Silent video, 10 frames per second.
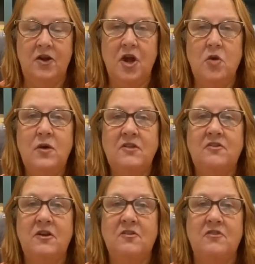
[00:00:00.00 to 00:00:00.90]
Notice
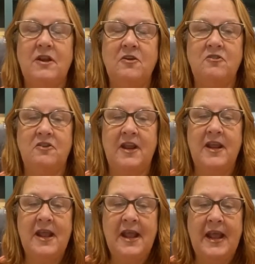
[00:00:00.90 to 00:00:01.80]
there's
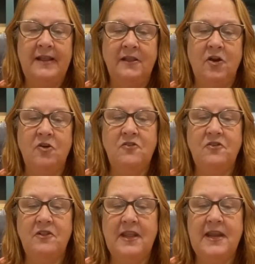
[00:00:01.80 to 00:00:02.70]
energy and learn
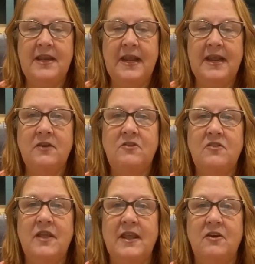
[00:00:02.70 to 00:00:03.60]
to lean into
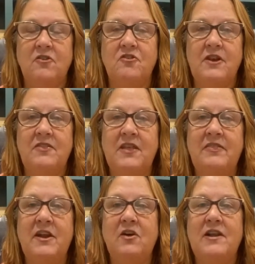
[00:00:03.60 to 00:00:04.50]
the energy.
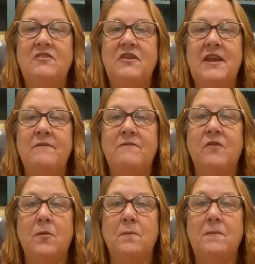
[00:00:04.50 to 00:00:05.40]
Then there is
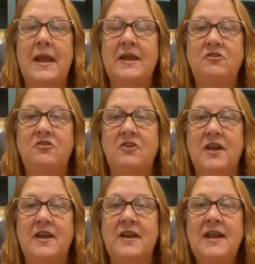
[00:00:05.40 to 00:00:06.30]
information